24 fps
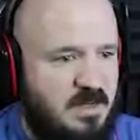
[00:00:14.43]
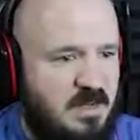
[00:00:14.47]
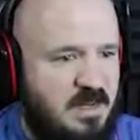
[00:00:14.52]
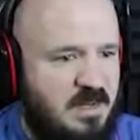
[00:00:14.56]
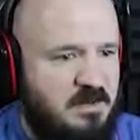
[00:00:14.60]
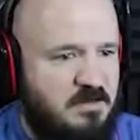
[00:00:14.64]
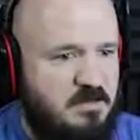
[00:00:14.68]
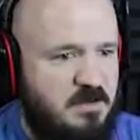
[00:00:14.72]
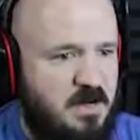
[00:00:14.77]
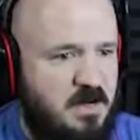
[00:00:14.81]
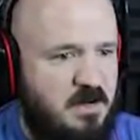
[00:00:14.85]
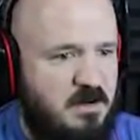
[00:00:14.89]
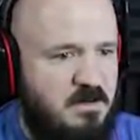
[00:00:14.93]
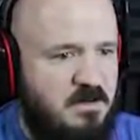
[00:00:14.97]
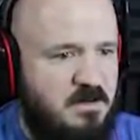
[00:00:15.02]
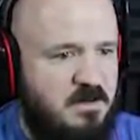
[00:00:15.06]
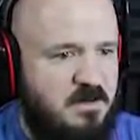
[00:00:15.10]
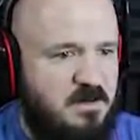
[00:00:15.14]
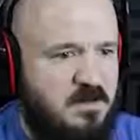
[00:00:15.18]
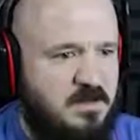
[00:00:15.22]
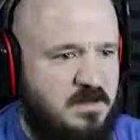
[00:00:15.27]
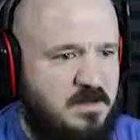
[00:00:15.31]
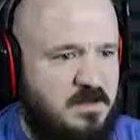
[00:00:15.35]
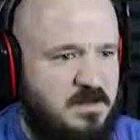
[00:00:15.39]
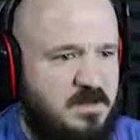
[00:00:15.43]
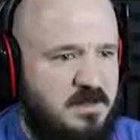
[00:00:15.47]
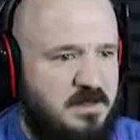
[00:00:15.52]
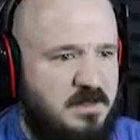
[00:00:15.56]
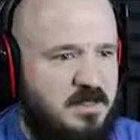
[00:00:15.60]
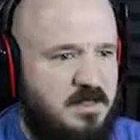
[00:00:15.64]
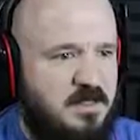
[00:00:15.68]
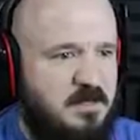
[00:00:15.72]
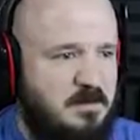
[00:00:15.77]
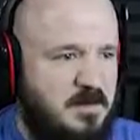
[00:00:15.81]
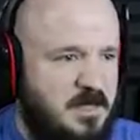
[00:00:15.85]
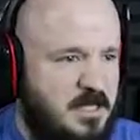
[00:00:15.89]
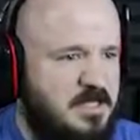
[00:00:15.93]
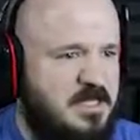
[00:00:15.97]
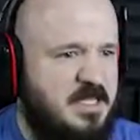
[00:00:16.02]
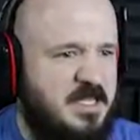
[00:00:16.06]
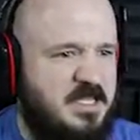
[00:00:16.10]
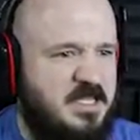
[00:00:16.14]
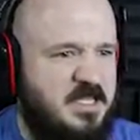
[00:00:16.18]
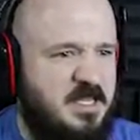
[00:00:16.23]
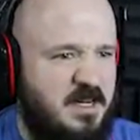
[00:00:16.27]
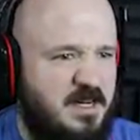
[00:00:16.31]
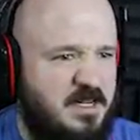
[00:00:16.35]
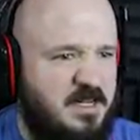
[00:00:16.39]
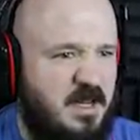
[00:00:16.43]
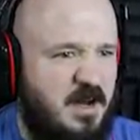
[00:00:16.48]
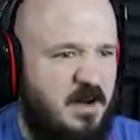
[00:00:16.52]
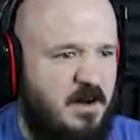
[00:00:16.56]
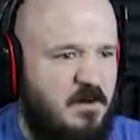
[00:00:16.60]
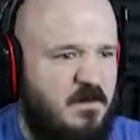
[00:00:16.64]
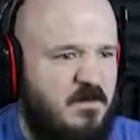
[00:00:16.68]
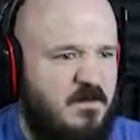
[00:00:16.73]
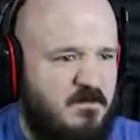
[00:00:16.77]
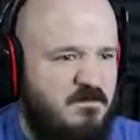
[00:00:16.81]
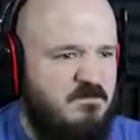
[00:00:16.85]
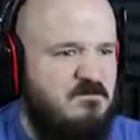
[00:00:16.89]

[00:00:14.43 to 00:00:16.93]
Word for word: I don't know. Music's good though.